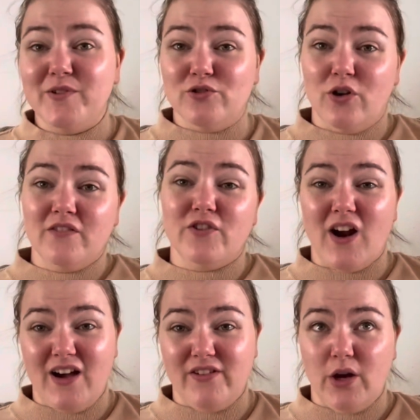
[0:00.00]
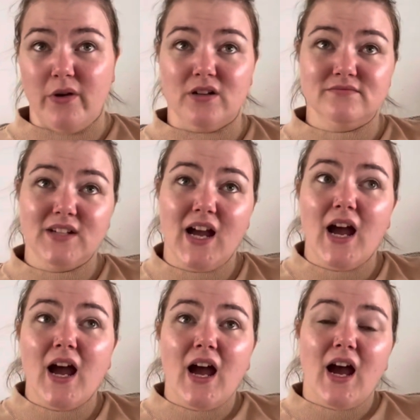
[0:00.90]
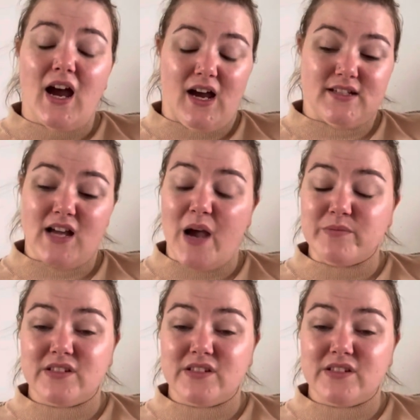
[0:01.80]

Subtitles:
talking for half an hour and I'm